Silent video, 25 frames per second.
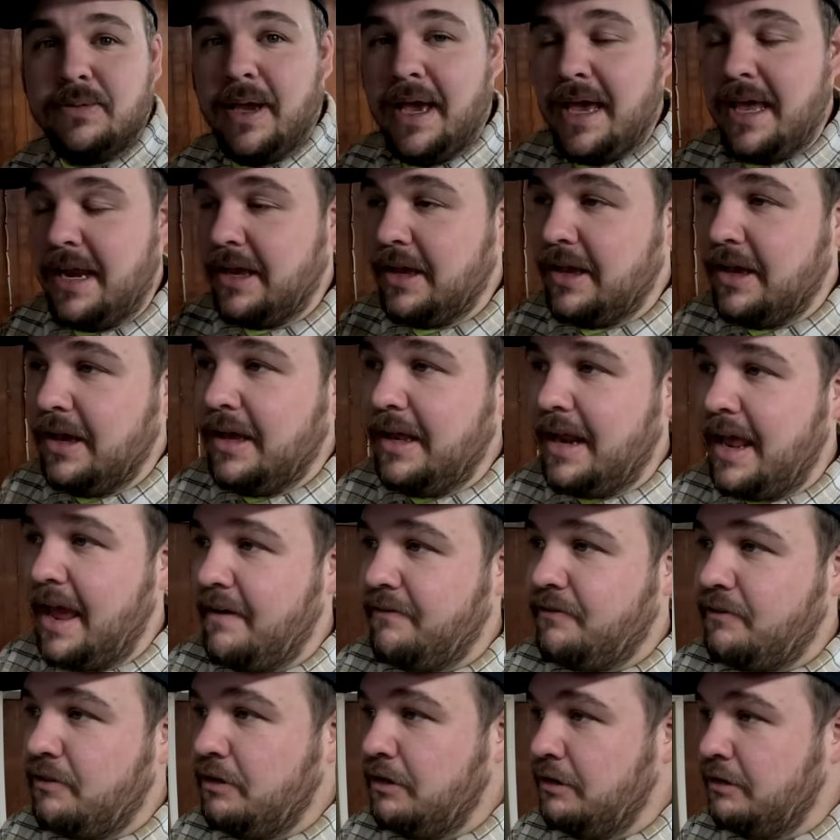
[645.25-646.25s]
We had a good
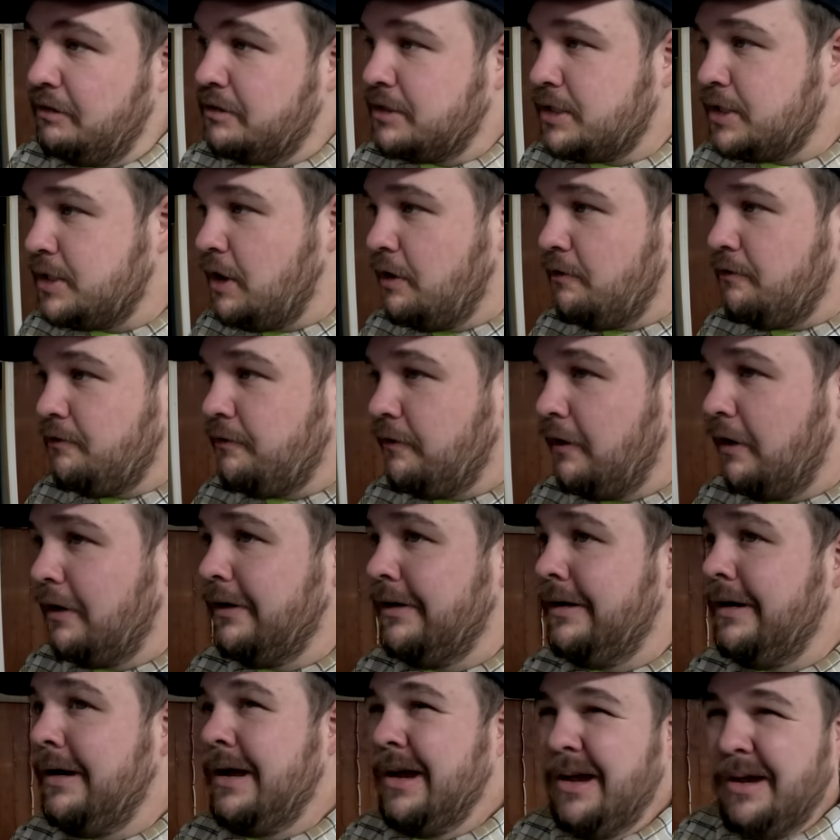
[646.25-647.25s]
afternoon so
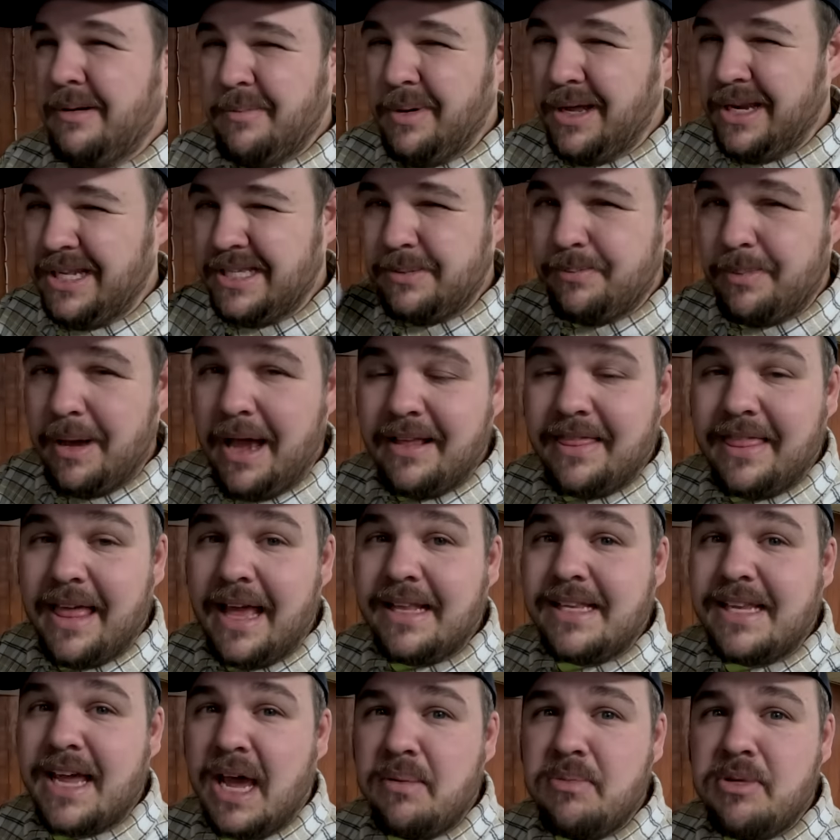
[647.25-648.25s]
far, but it's about
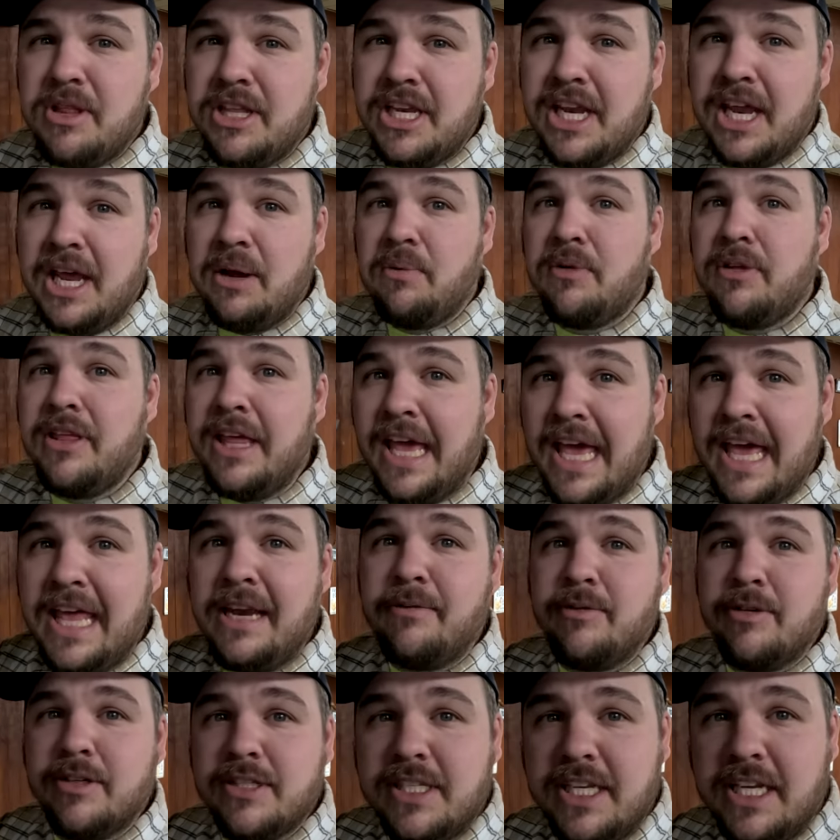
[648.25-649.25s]
that time of the day where the
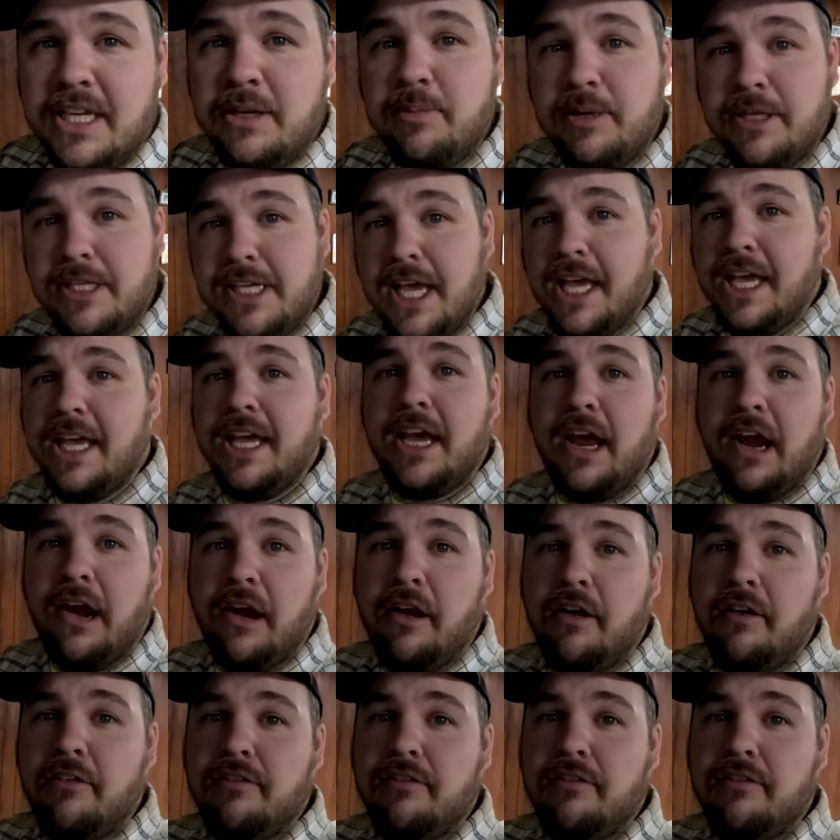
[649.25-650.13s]
animals need to be taken care